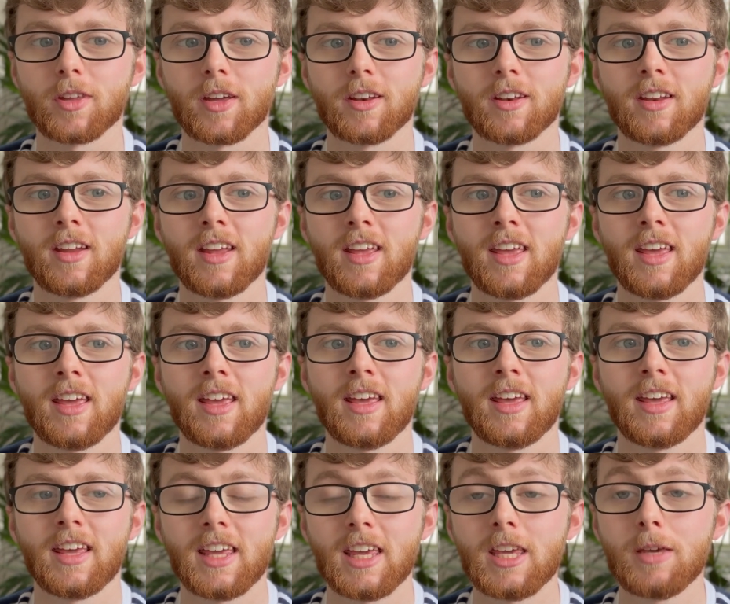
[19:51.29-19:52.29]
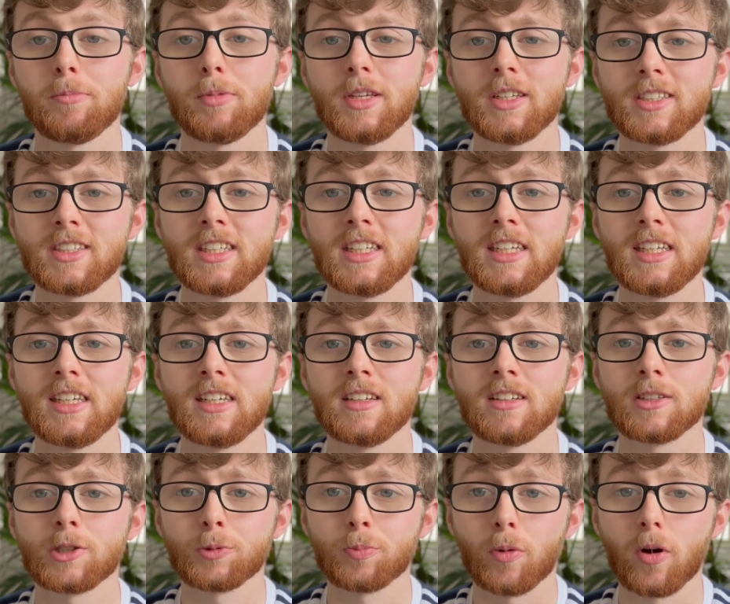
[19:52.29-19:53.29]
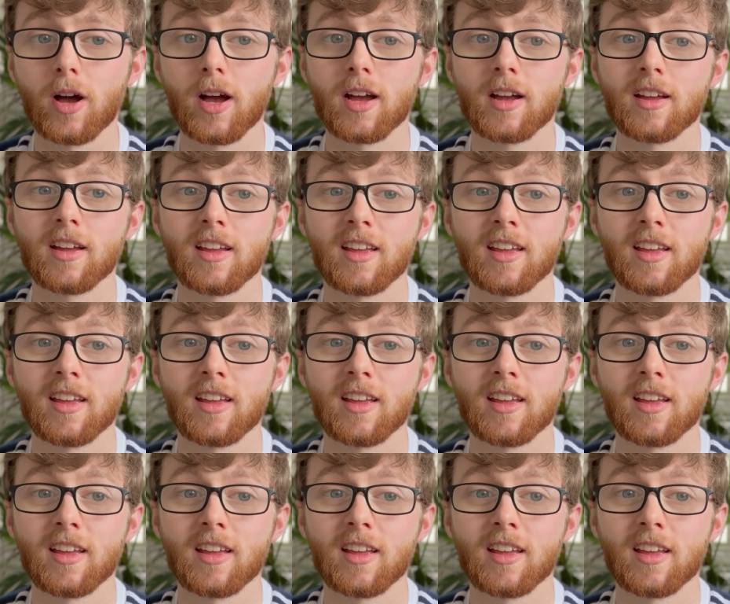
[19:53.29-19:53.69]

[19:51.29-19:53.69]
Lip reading: an ABC split